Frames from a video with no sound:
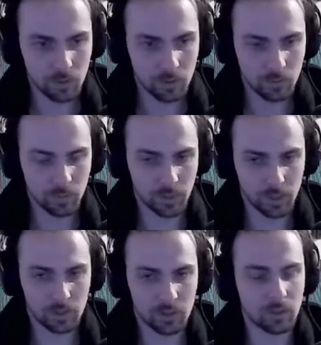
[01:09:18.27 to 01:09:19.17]

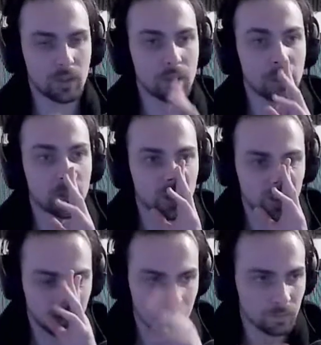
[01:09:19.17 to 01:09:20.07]
But
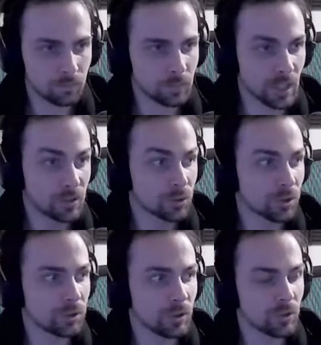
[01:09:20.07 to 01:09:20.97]
yeah,
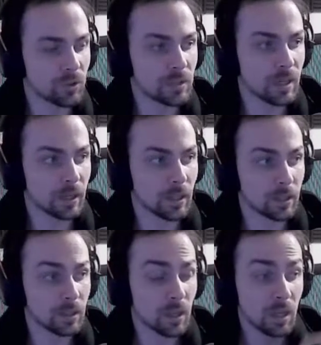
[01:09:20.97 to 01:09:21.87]
social intelligence is like
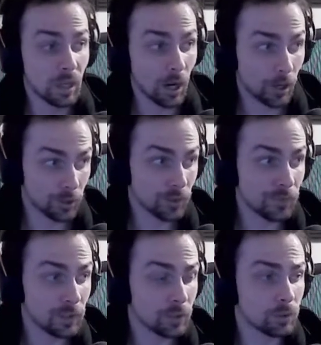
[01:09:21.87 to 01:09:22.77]
that. Another
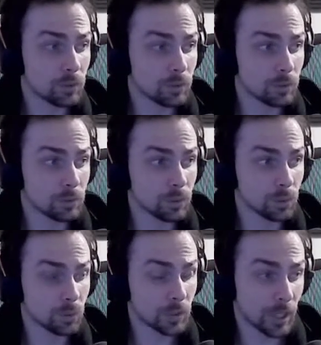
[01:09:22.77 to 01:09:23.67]
thing
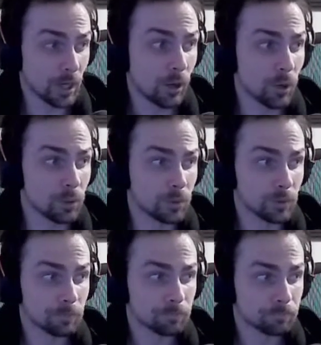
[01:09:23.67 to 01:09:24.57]
you can
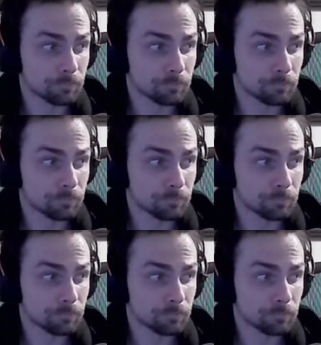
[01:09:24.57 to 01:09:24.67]
learn